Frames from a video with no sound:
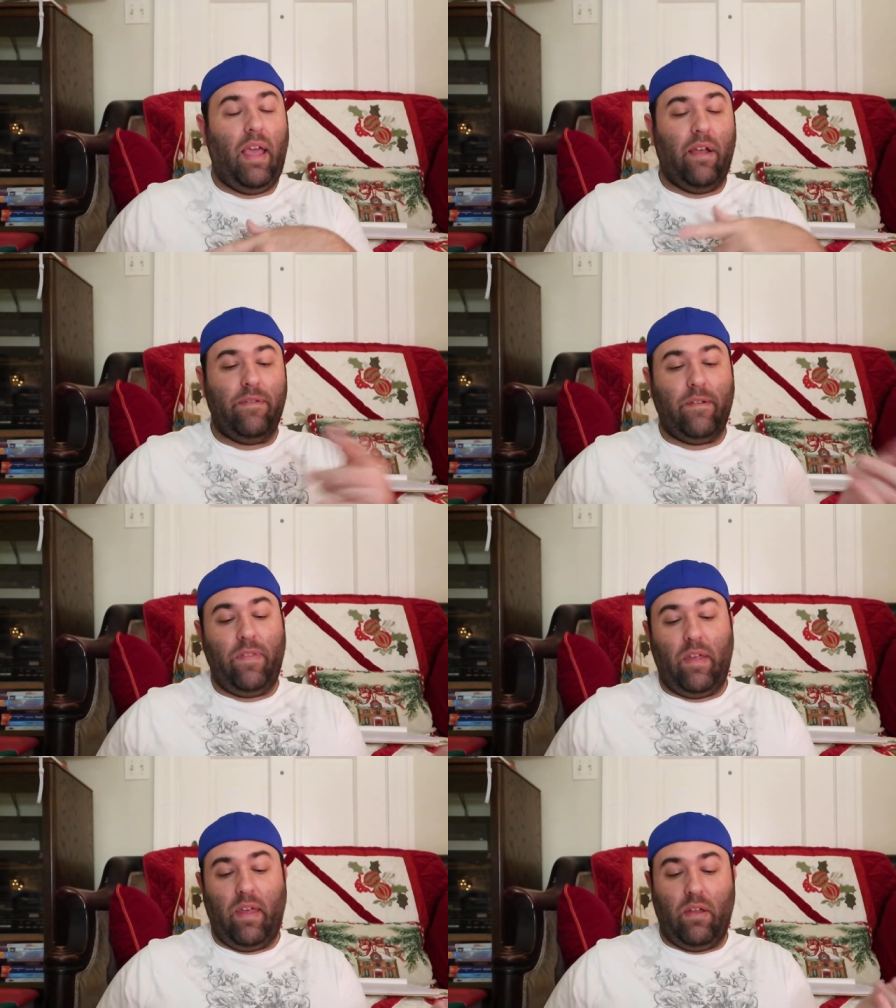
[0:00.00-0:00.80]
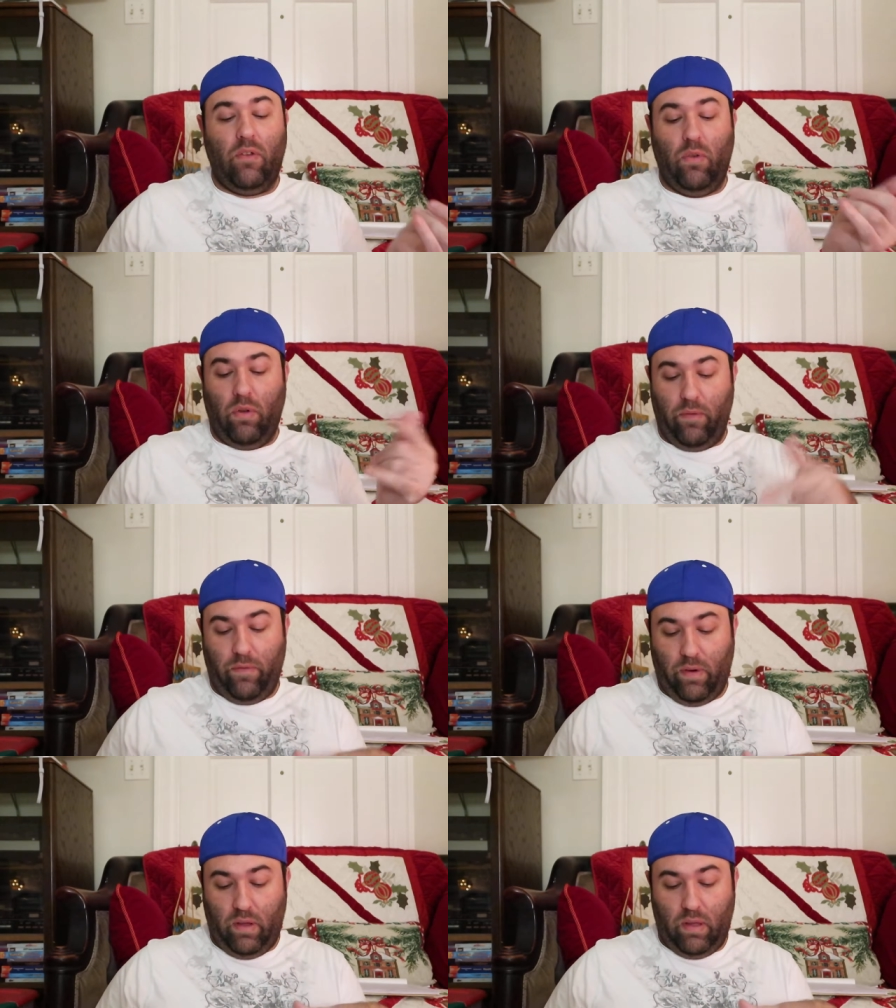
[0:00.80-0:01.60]
airs her thing out to her
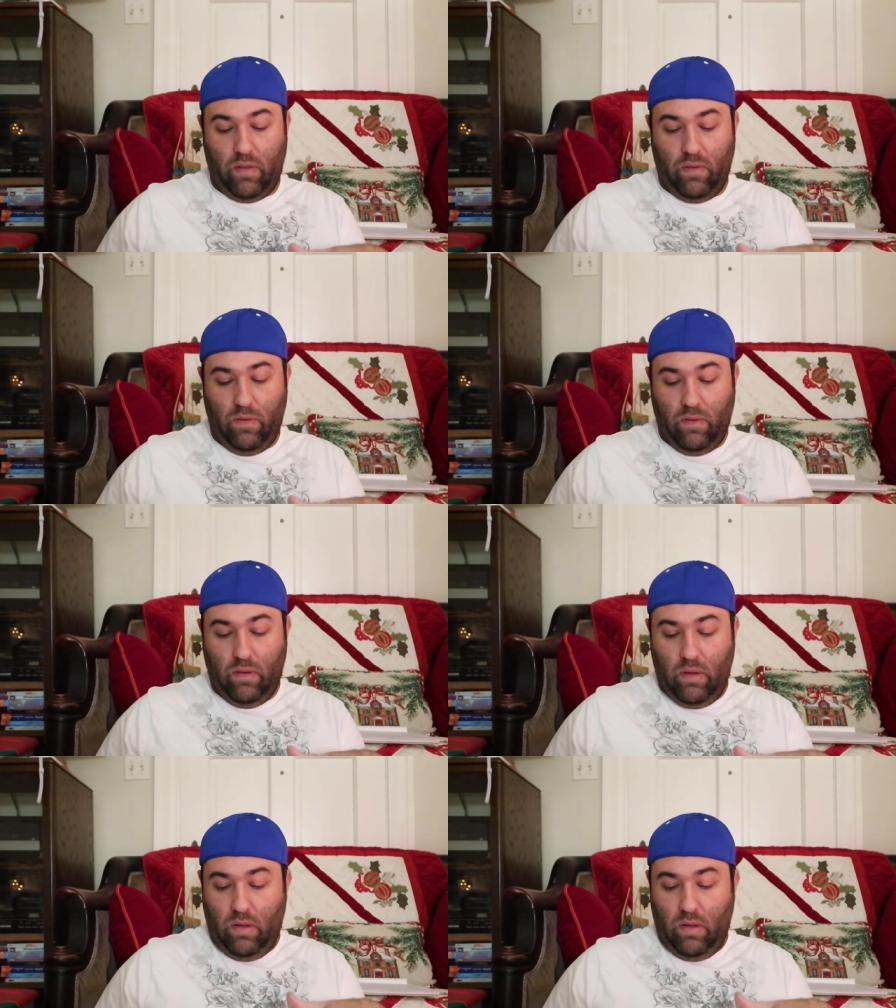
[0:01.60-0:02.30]
friends.